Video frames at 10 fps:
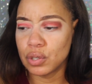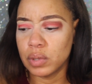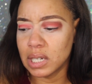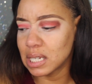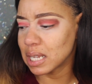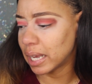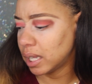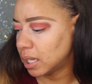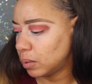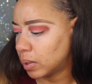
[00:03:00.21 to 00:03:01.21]
doing this
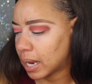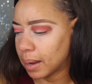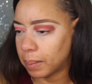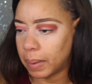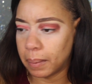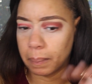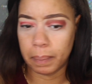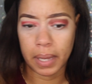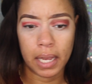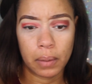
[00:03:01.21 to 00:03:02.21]
lately when I've been
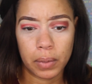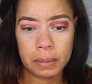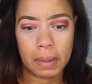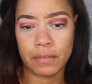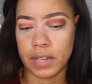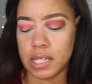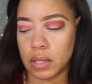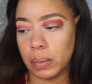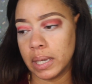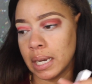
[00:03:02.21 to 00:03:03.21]
playing with my face
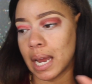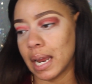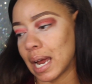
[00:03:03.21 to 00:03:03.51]
and whatnot.